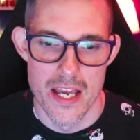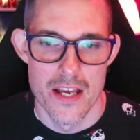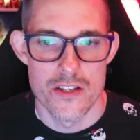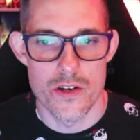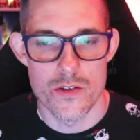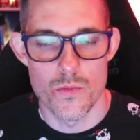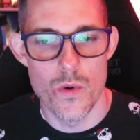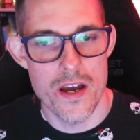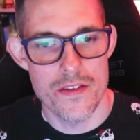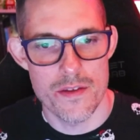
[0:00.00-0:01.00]
So it's
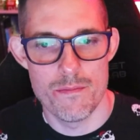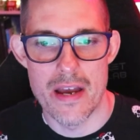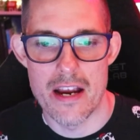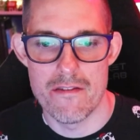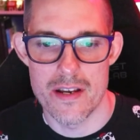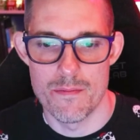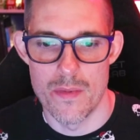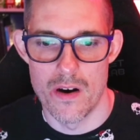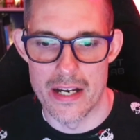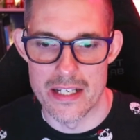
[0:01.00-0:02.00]
worth bearing in
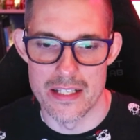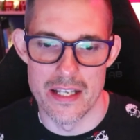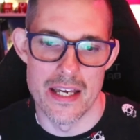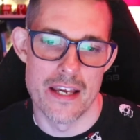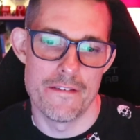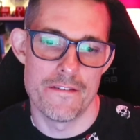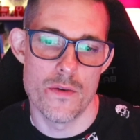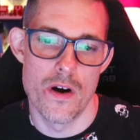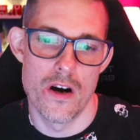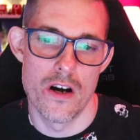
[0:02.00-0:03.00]
mind that if you
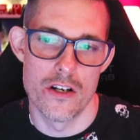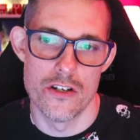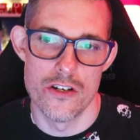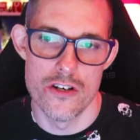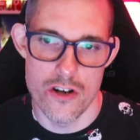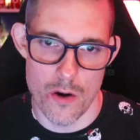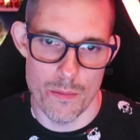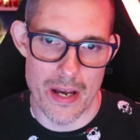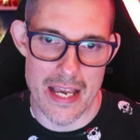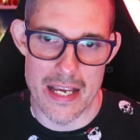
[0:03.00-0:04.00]
are not
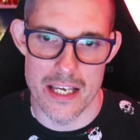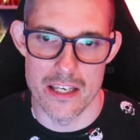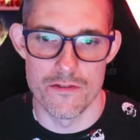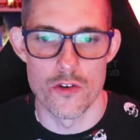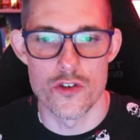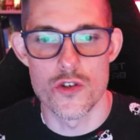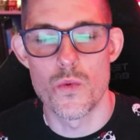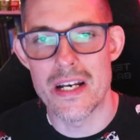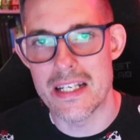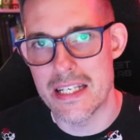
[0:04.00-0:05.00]
paying, you've got
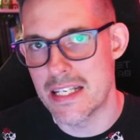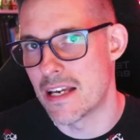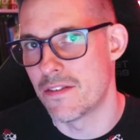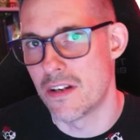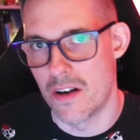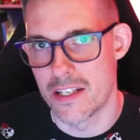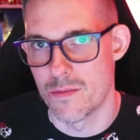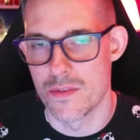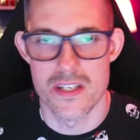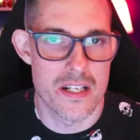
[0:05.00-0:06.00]
27
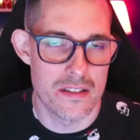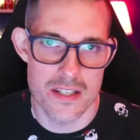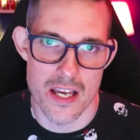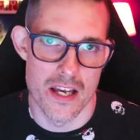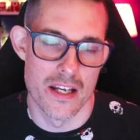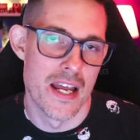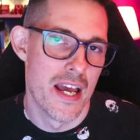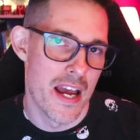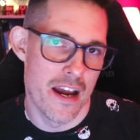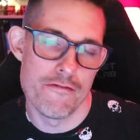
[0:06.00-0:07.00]
items still to earn
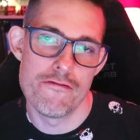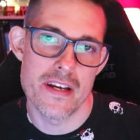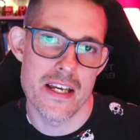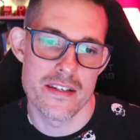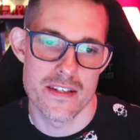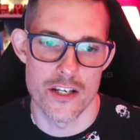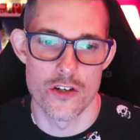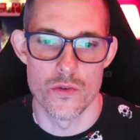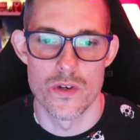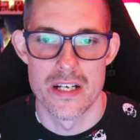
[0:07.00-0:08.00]
every
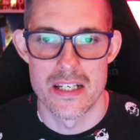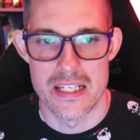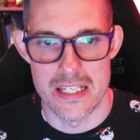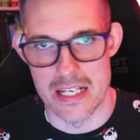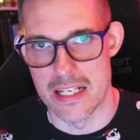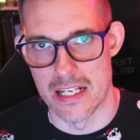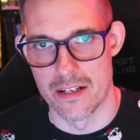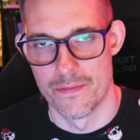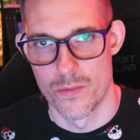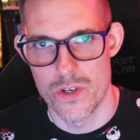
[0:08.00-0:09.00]
single season,
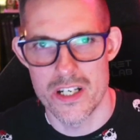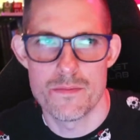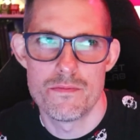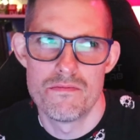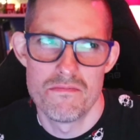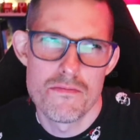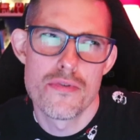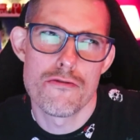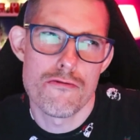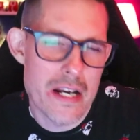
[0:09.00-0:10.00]
which is
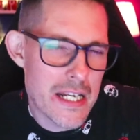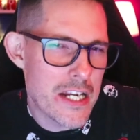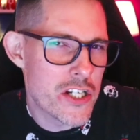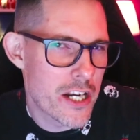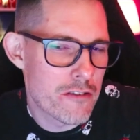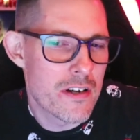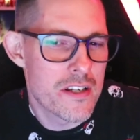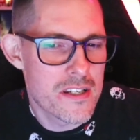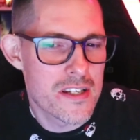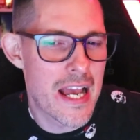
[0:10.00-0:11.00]
pretty
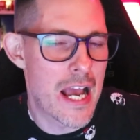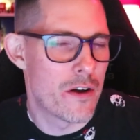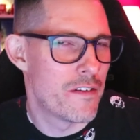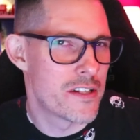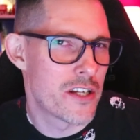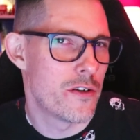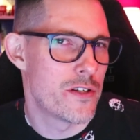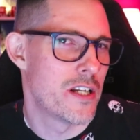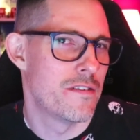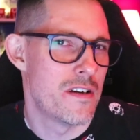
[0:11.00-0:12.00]
generous out of a
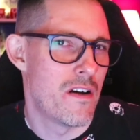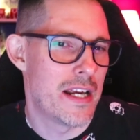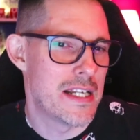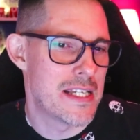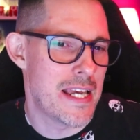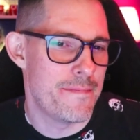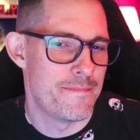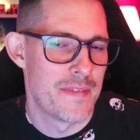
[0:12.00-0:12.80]
total of 90.